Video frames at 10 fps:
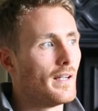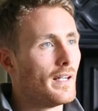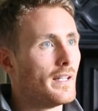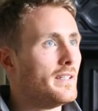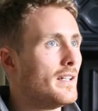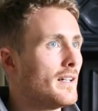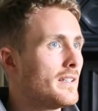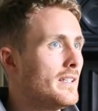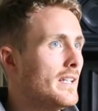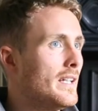
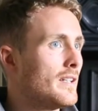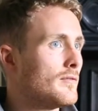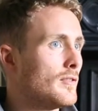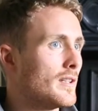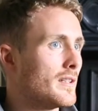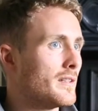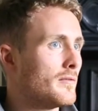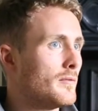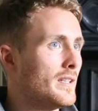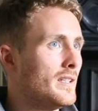Not the native
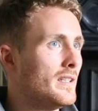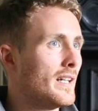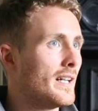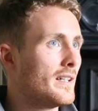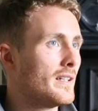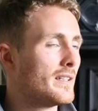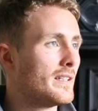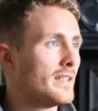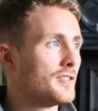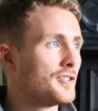wildlife. The
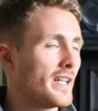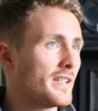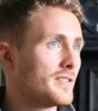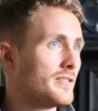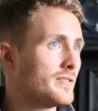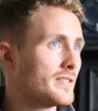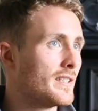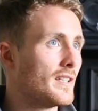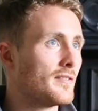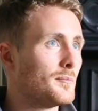Chagas used to
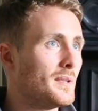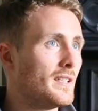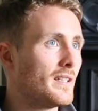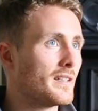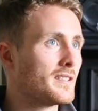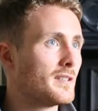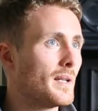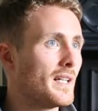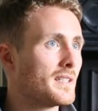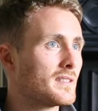sell off the peacocks in the
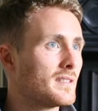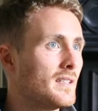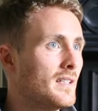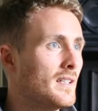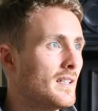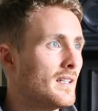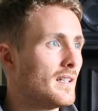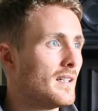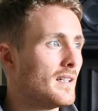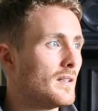past.
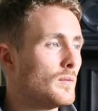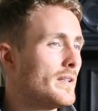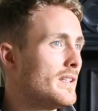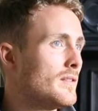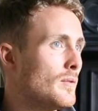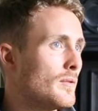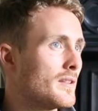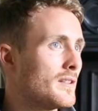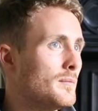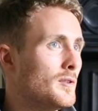We
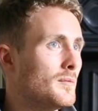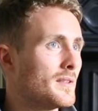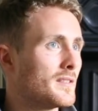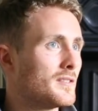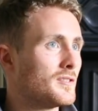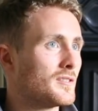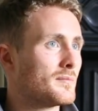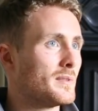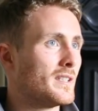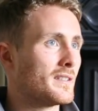don't at the moment,
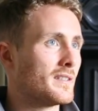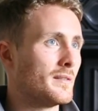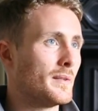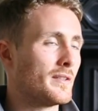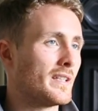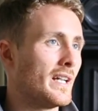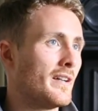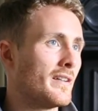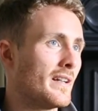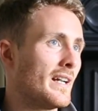just because of the amount of
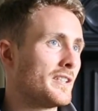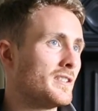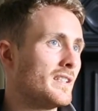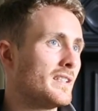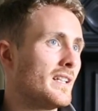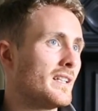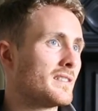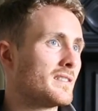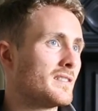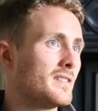care that it actually
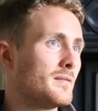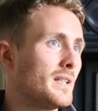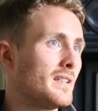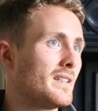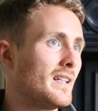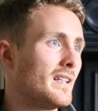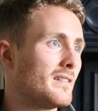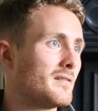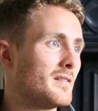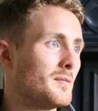takes to
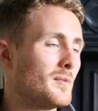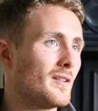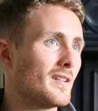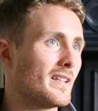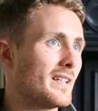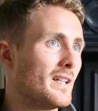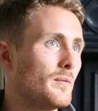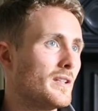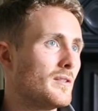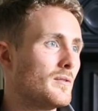maintain a bird like
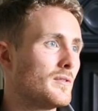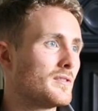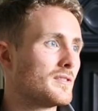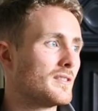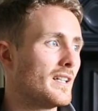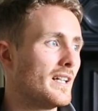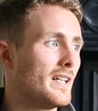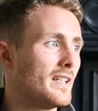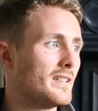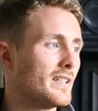that. We don't,
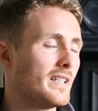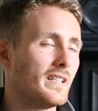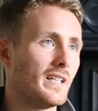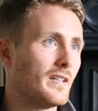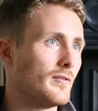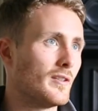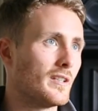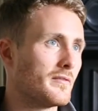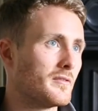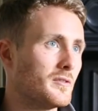and any native
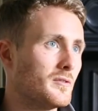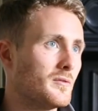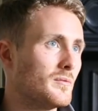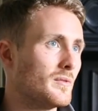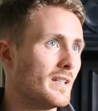wildlife, no.